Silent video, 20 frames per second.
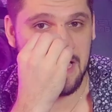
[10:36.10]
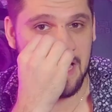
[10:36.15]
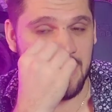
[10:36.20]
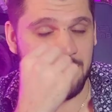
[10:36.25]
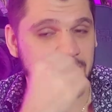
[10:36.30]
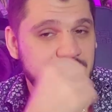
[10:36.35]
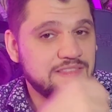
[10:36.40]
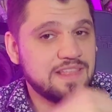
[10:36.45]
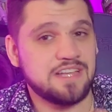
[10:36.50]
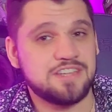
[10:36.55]
I
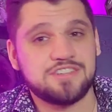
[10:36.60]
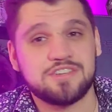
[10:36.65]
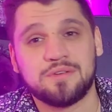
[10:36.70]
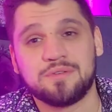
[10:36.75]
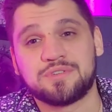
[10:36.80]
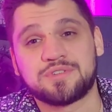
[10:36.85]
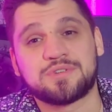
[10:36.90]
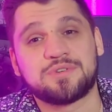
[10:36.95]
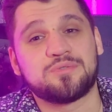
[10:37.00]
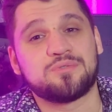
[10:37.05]
mean, that
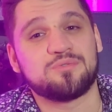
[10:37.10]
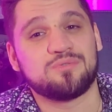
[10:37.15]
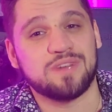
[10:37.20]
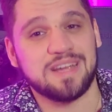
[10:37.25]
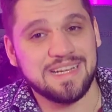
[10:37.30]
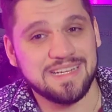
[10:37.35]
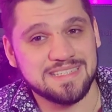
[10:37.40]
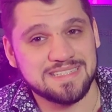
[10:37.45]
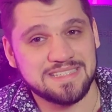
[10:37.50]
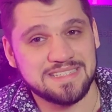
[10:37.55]
show's
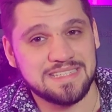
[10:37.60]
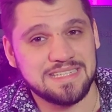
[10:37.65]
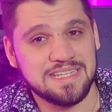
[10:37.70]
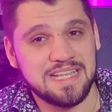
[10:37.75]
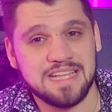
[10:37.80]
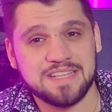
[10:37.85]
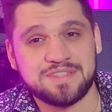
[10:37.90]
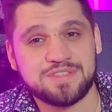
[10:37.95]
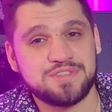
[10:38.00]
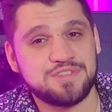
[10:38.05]
crazy.
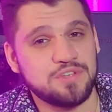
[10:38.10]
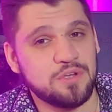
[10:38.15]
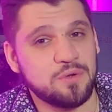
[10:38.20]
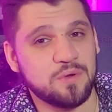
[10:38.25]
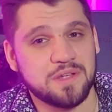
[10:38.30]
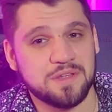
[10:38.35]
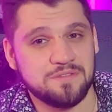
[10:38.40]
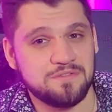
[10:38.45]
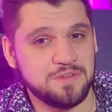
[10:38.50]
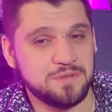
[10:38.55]
It's
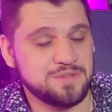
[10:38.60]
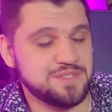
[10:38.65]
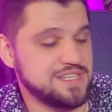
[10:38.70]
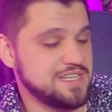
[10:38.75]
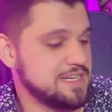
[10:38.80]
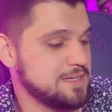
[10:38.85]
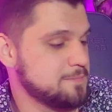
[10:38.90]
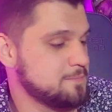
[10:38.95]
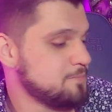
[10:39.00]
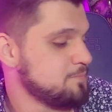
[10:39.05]
so
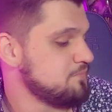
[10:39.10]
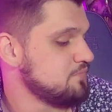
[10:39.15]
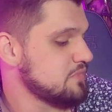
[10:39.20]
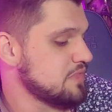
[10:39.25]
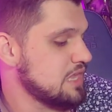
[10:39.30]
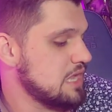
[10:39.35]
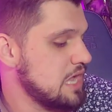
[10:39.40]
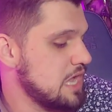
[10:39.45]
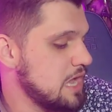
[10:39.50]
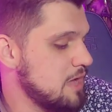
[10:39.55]
confusing.
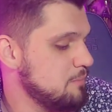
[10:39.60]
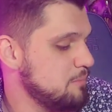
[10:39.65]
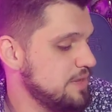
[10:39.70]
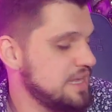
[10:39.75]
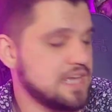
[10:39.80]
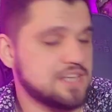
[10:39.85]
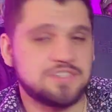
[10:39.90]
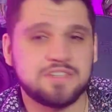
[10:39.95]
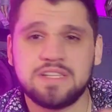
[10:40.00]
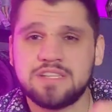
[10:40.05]
Um,
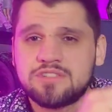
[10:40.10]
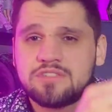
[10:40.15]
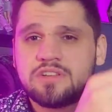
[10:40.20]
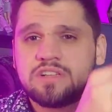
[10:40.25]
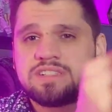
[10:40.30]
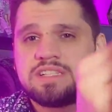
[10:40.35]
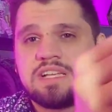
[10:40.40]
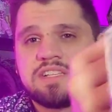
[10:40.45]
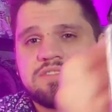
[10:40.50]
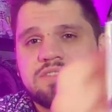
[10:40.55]
but yeah, so these
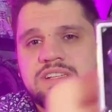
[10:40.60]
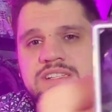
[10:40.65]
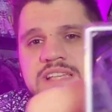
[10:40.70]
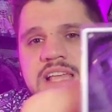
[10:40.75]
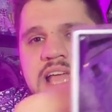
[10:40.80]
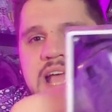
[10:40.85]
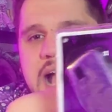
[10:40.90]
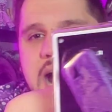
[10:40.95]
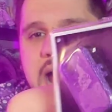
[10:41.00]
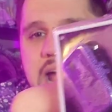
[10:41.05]
are accessories.